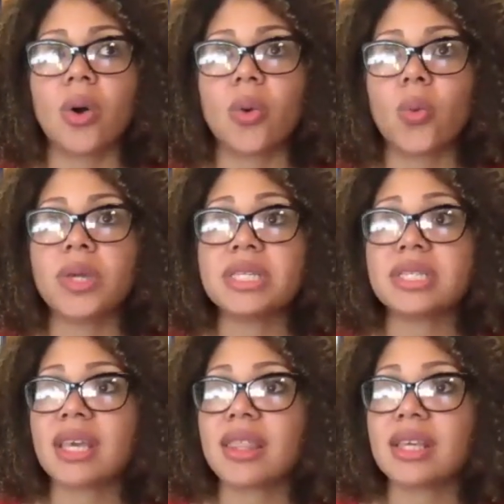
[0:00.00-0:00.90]
we
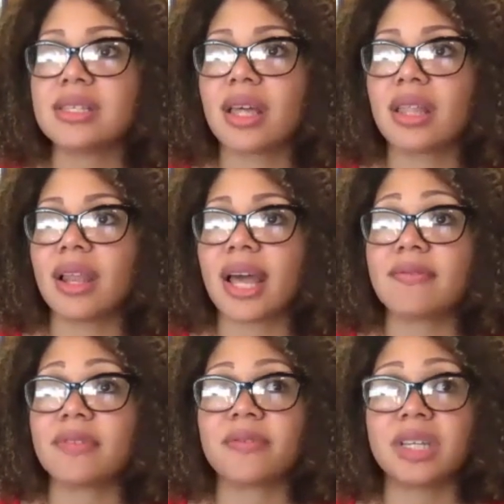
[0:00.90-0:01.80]
see this in the
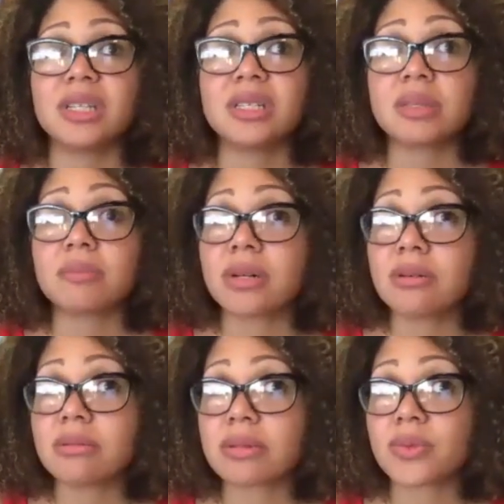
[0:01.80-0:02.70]
life of Nina Simone.